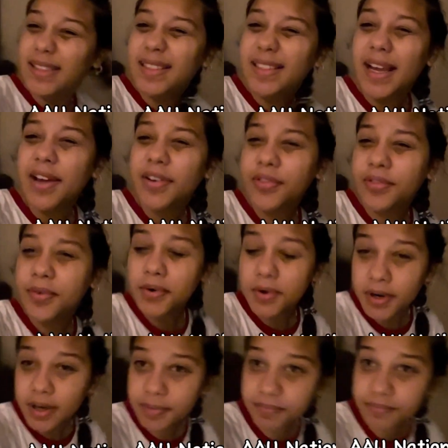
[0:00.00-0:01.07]
day
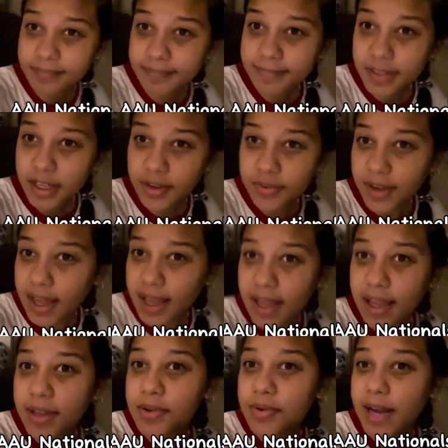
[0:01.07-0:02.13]
4 of
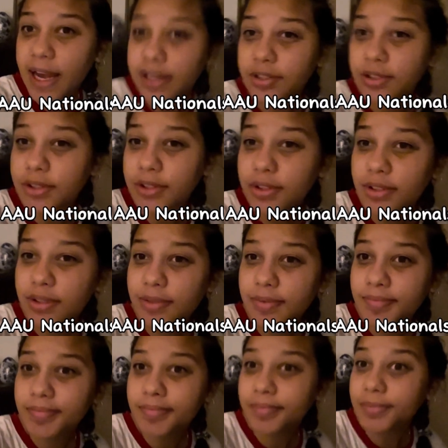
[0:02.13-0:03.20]
AAU Nationals.
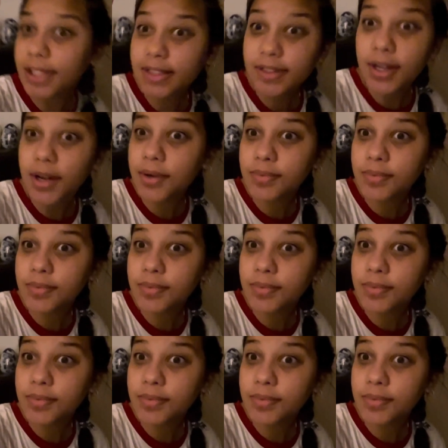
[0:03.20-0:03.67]
Let's go.